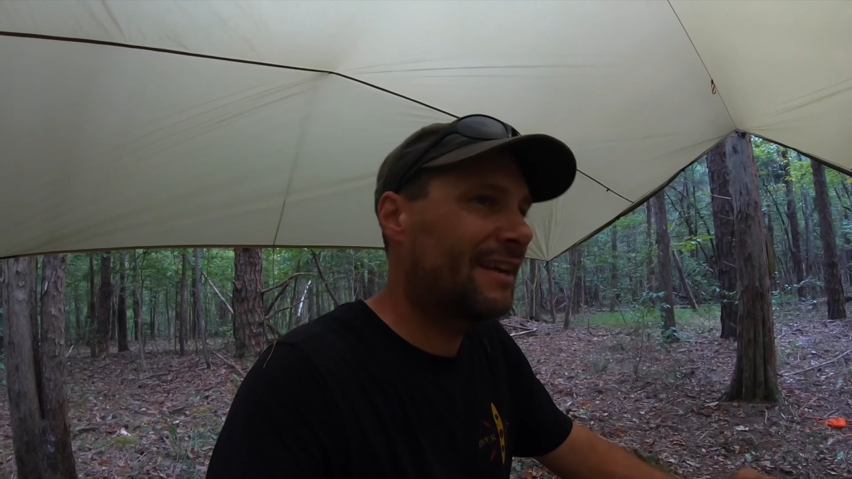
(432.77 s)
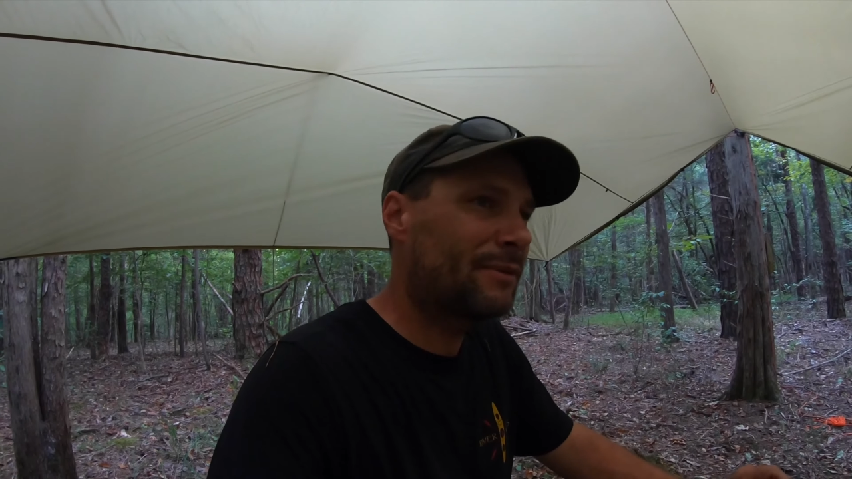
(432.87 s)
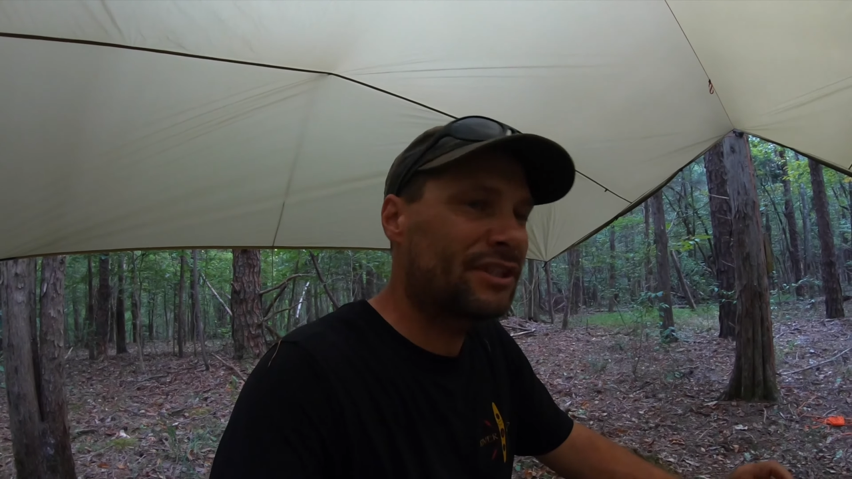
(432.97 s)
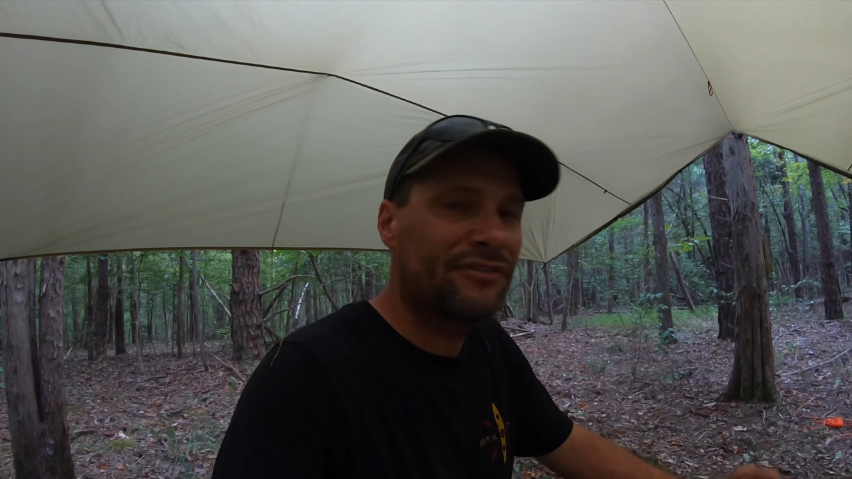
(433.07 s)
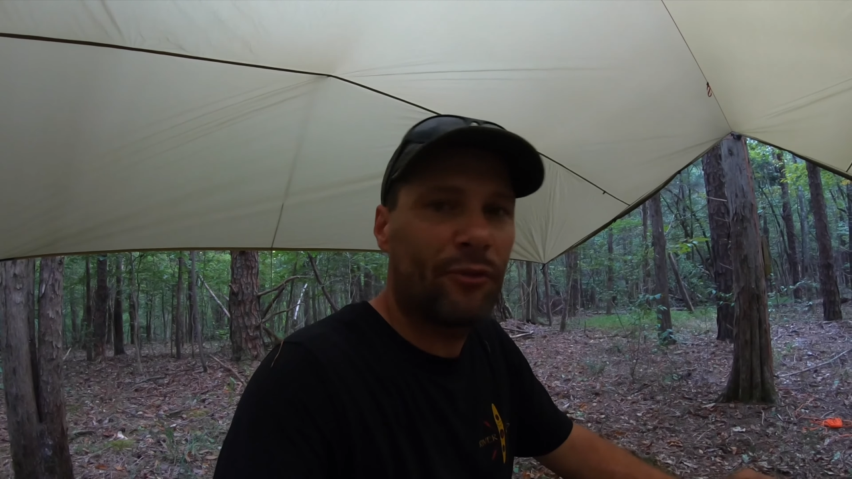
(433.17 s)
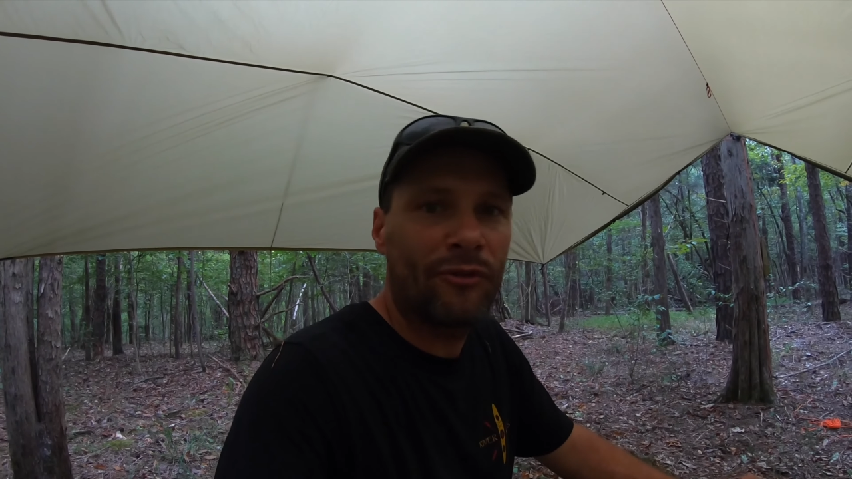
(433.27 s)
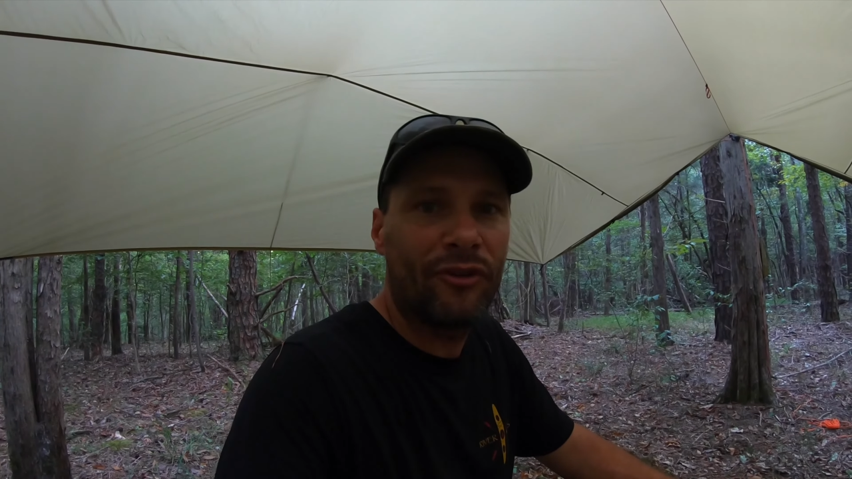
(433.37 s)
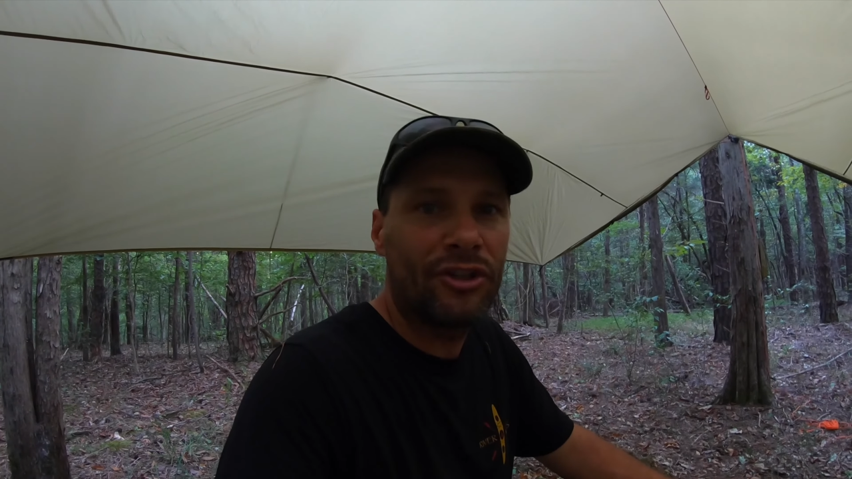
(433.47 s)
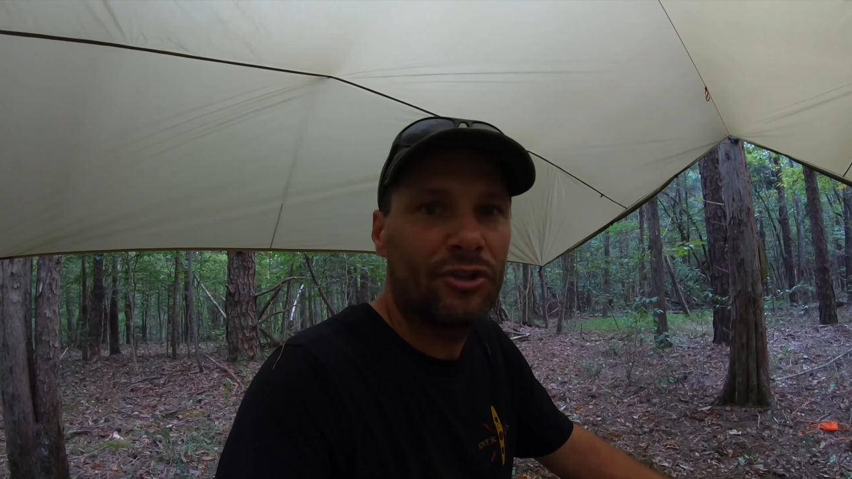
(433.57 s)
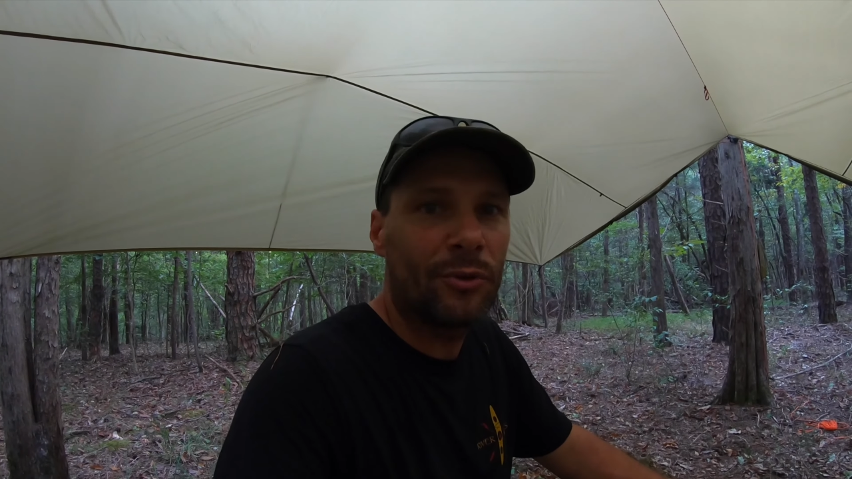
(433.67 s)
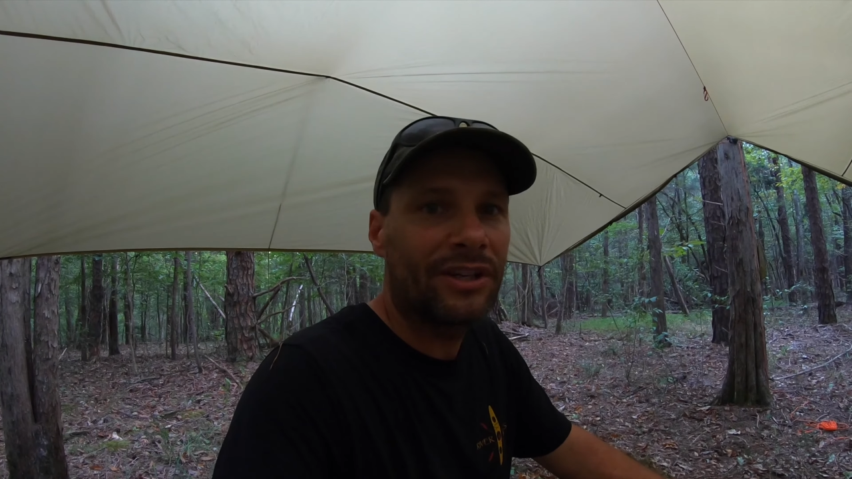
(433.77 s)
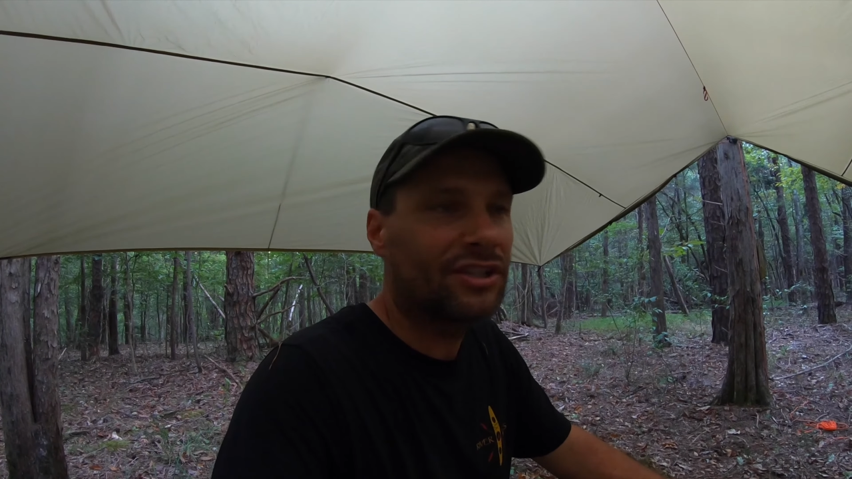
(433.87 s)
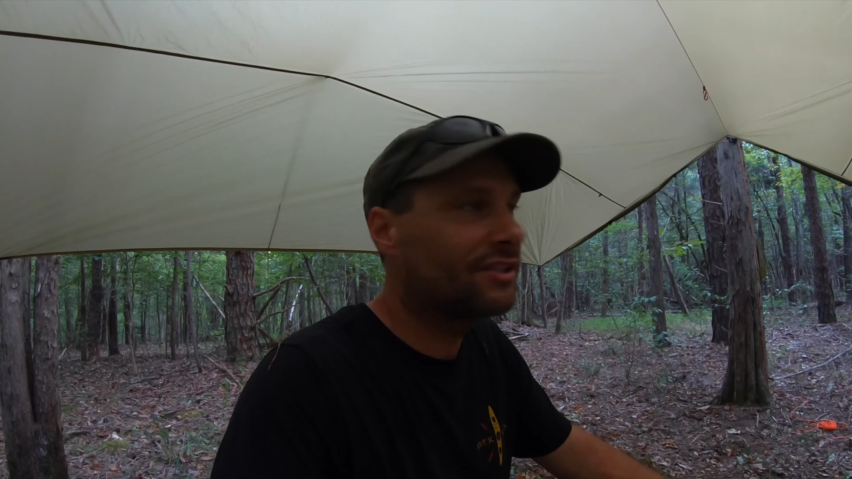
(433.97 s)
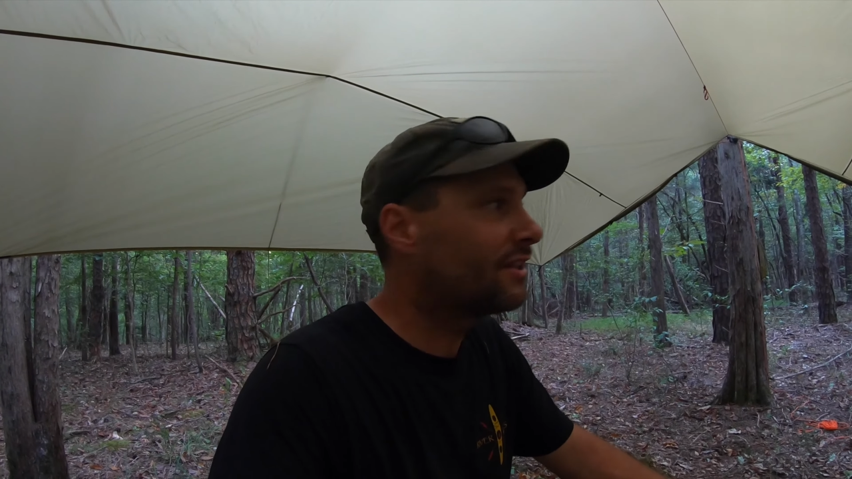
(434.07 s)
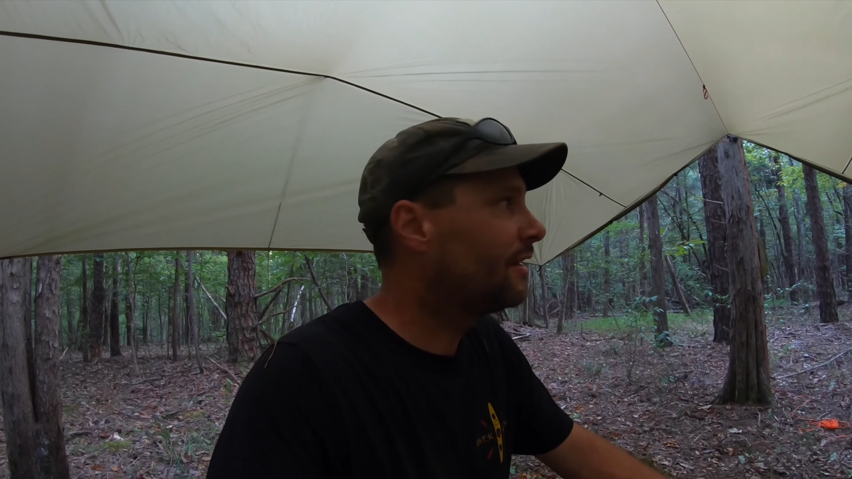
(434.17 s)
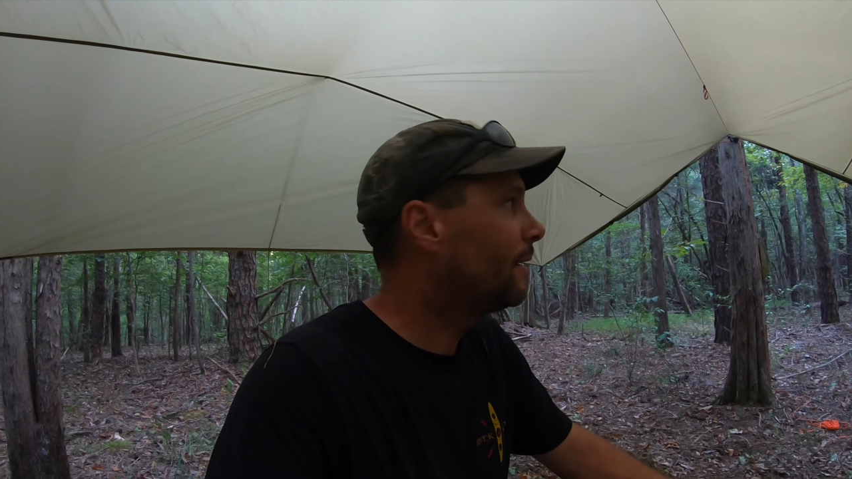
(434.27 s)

which is 4 foot 2 inches.